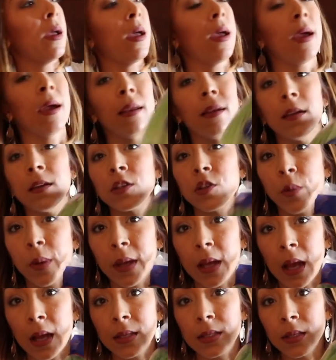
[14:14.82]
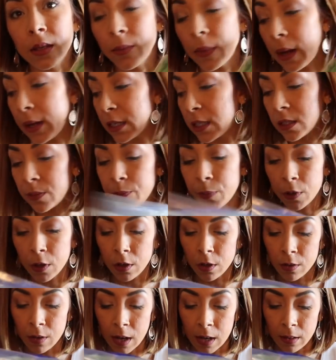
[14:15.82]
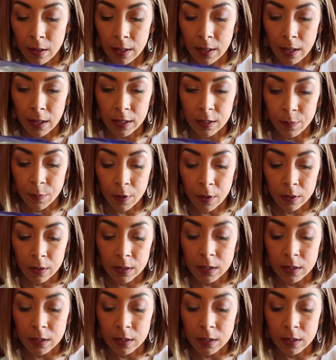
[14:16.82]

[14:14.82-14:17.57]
And so I got some iceberg, not like iceberg,